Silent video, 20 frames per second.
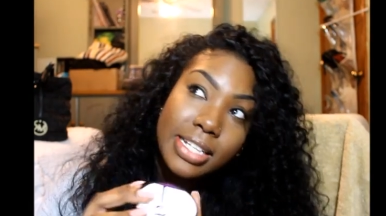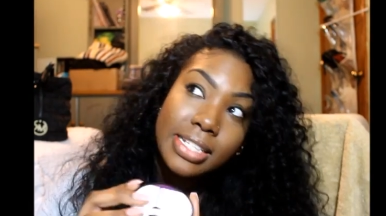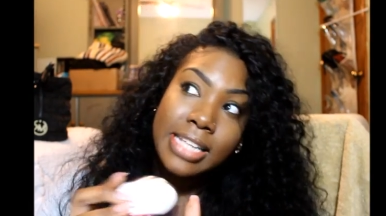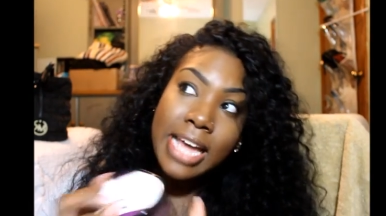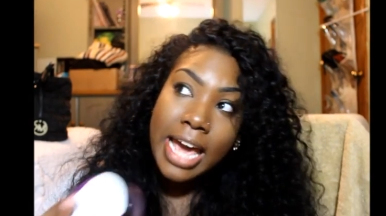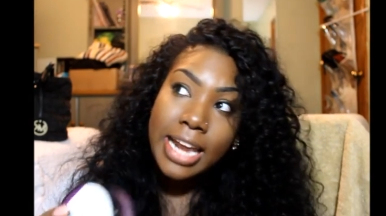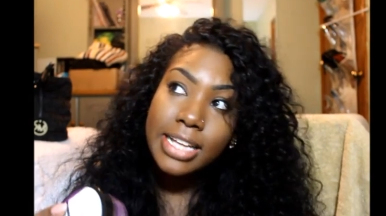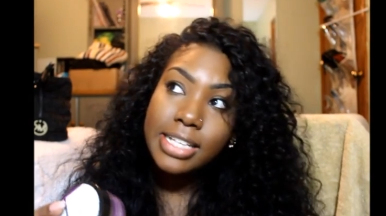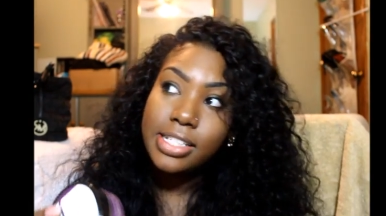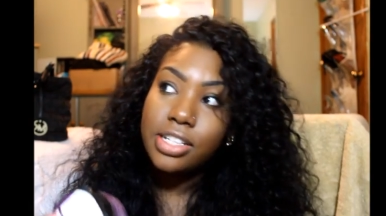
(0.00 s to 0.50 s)

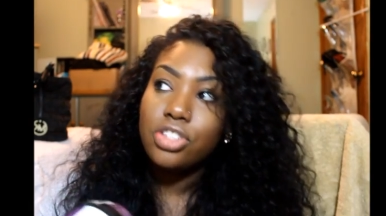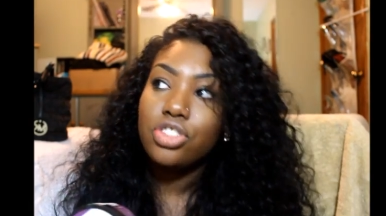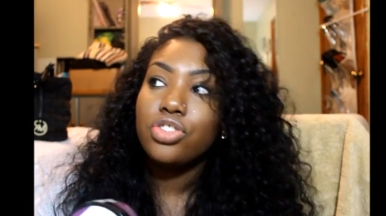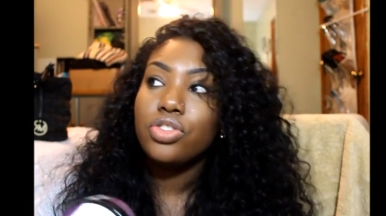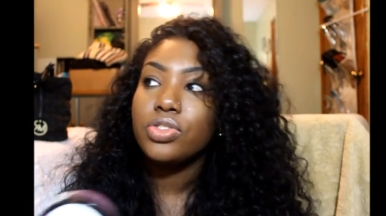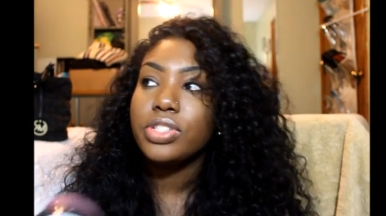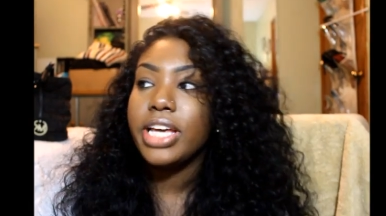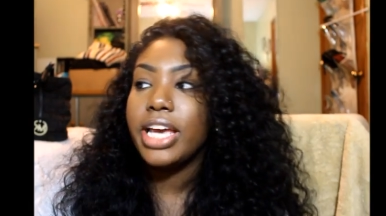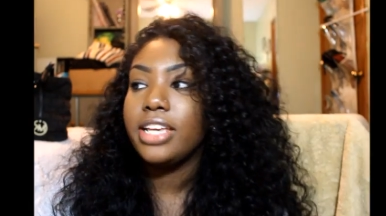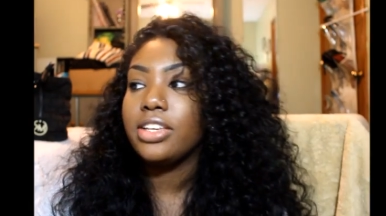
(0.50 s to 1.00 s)
Design
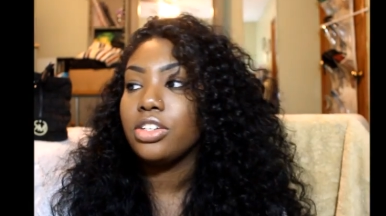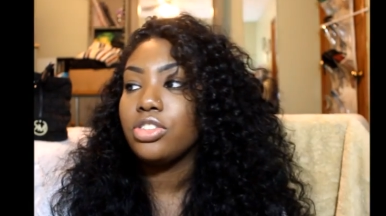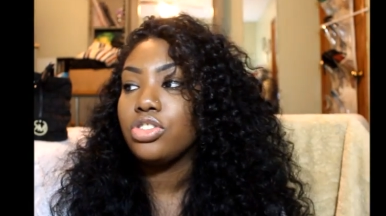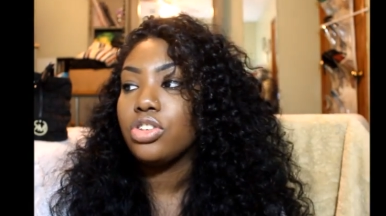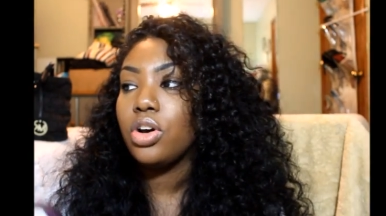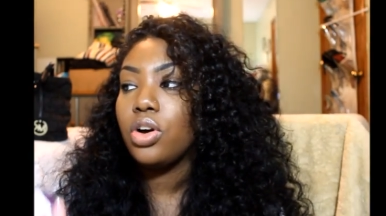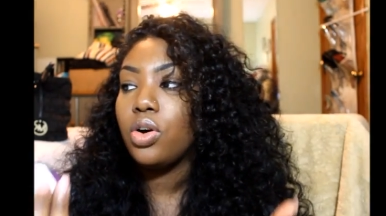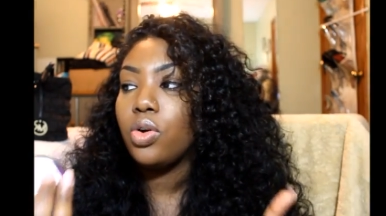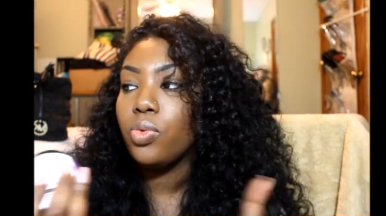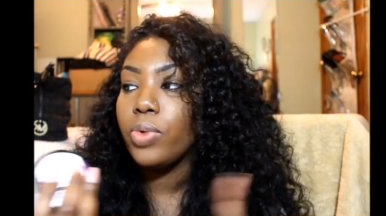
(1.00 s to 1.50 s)
Essentials Edge
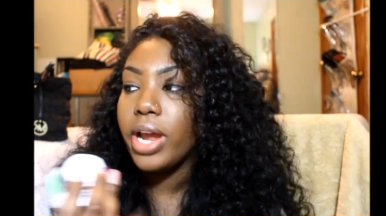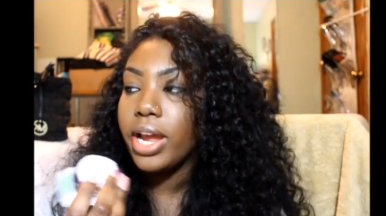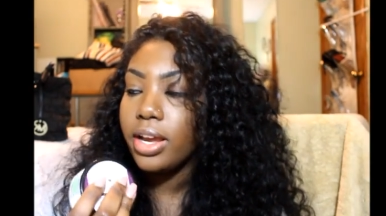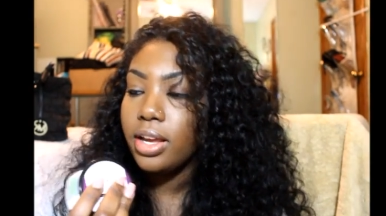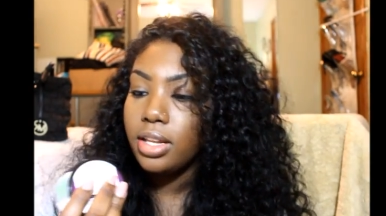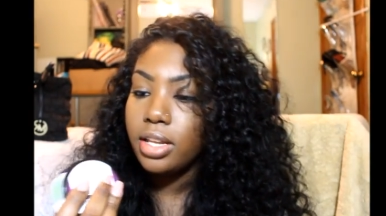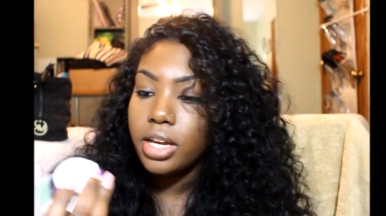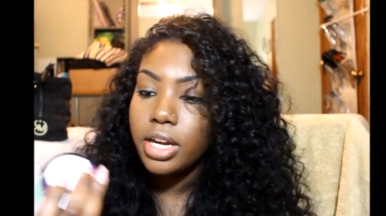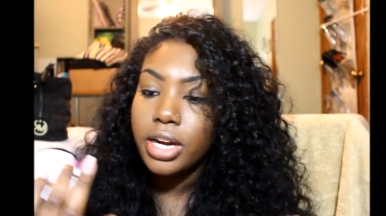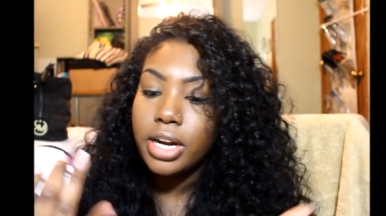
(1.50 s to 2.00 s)
Control
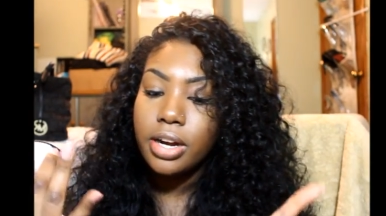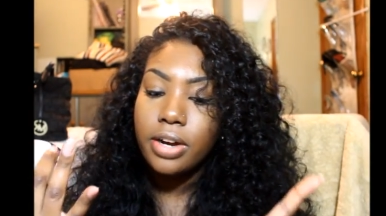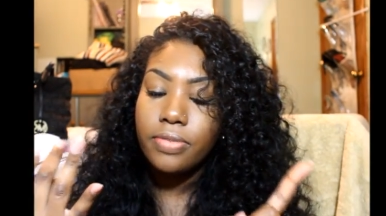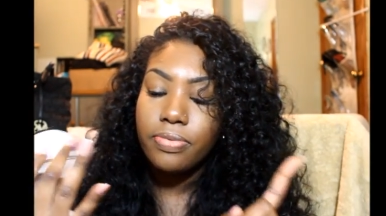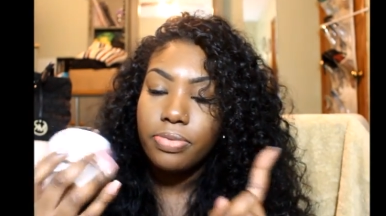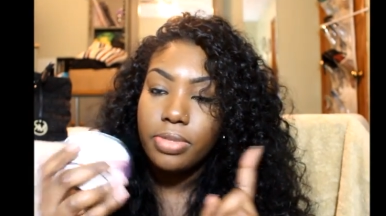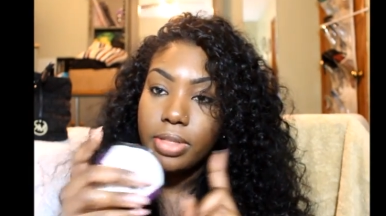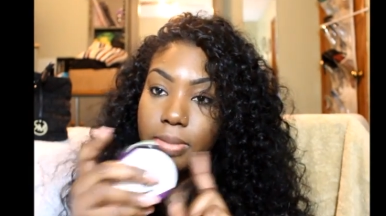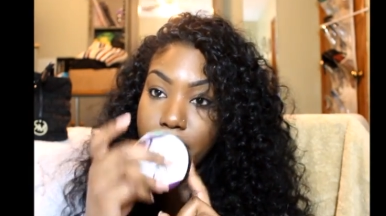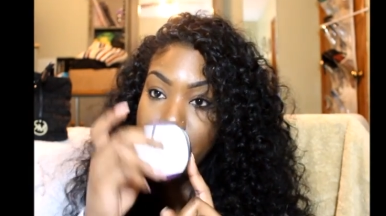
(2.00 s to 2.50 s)

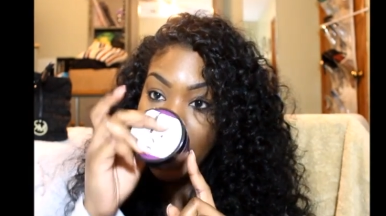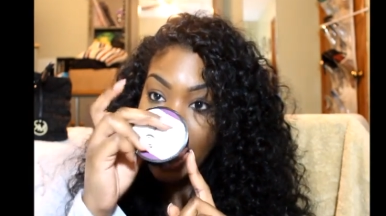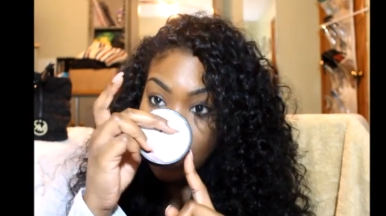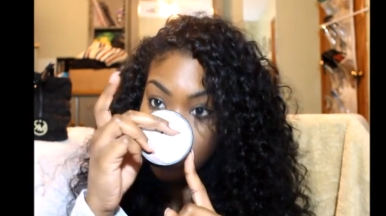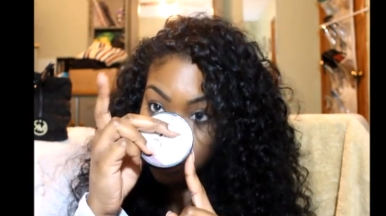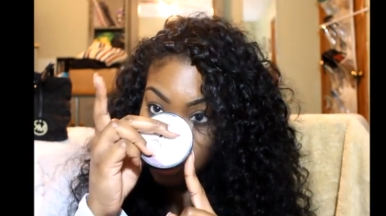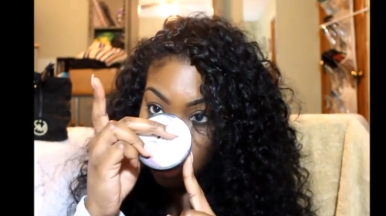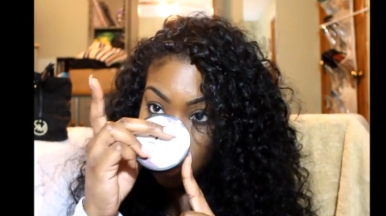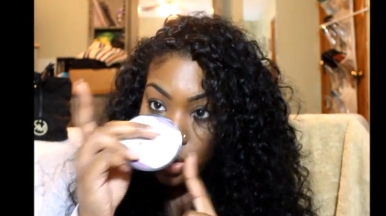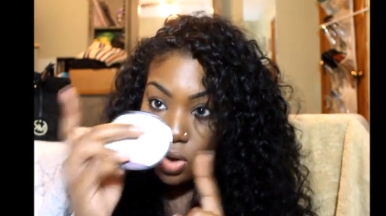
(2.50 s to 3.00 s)
Regular
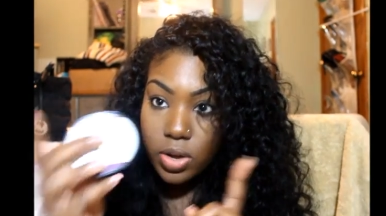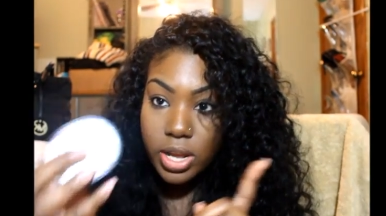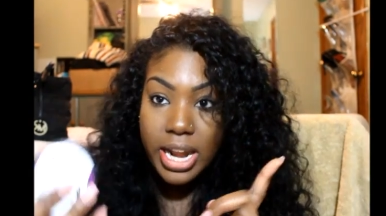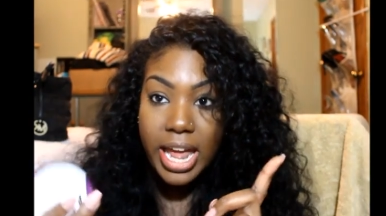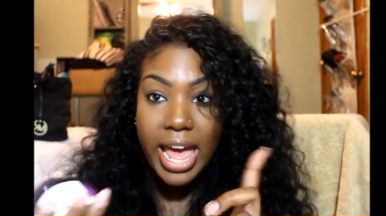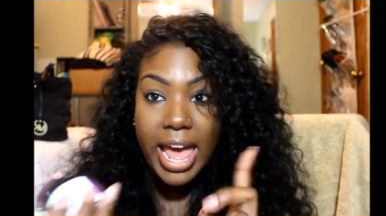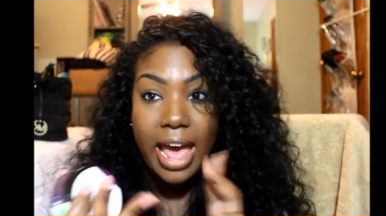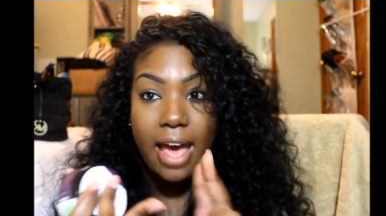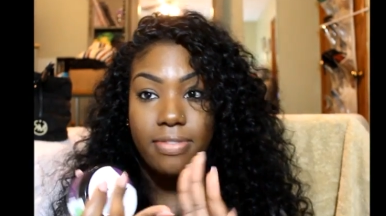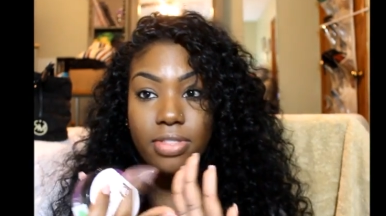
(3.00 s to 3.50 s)
Max Hold
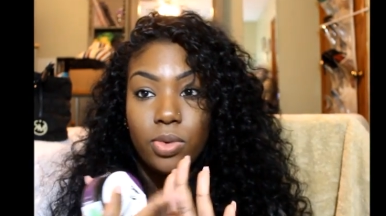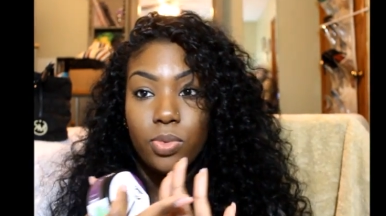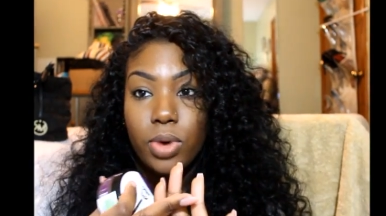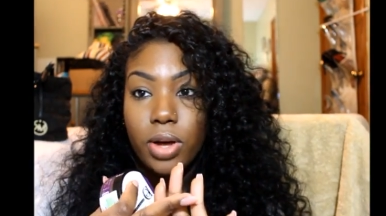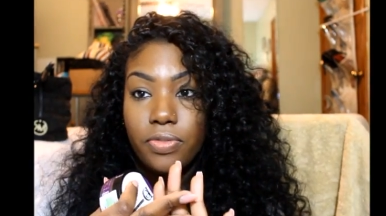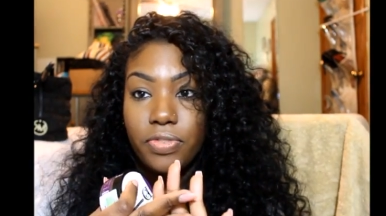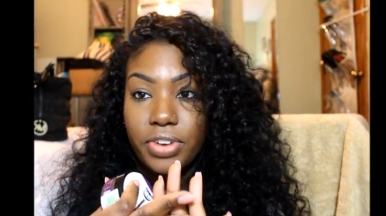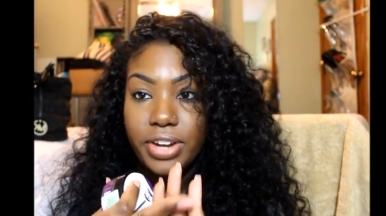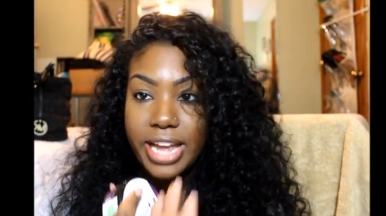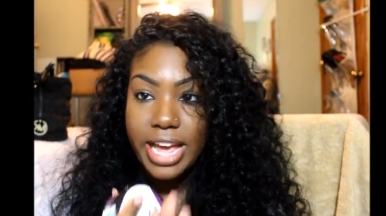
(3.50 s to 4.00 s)
and I have the
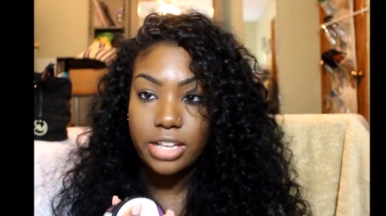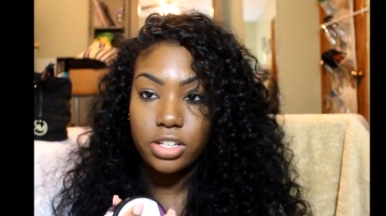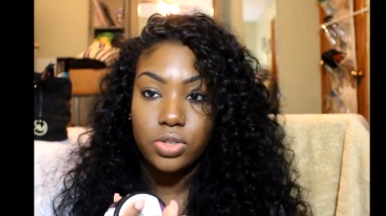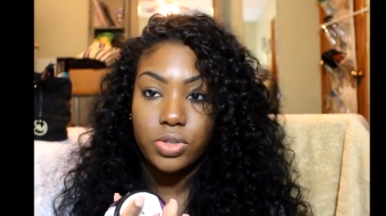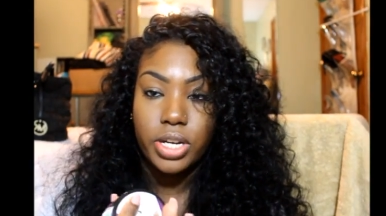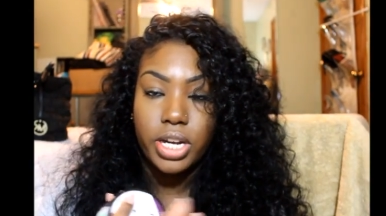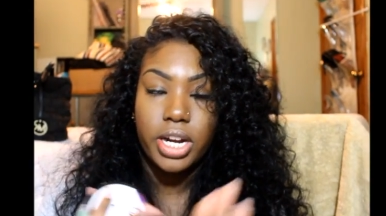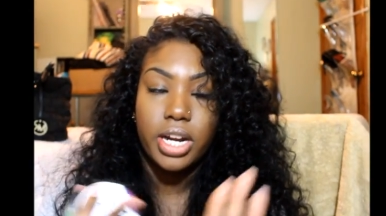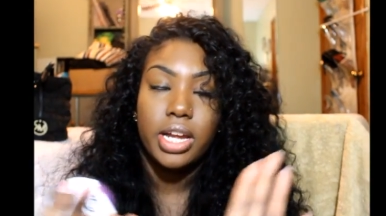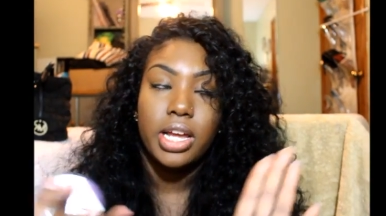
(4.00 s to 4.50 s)
one for
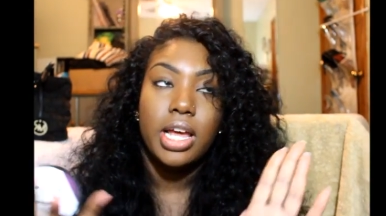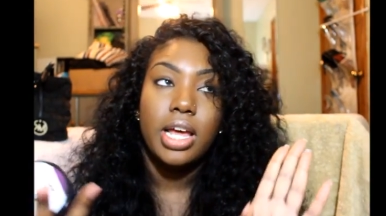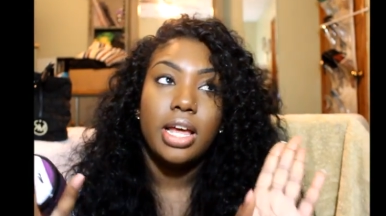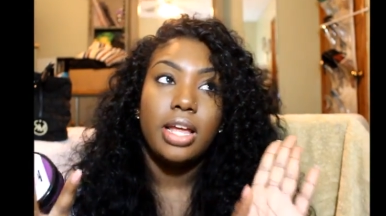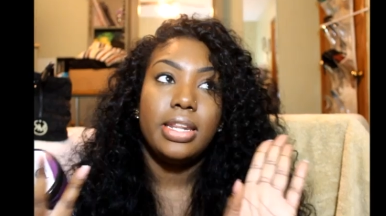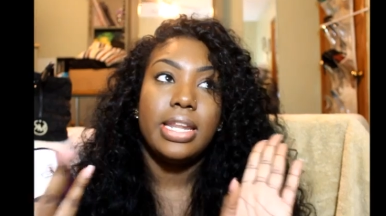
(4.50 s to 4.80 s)
natural hair.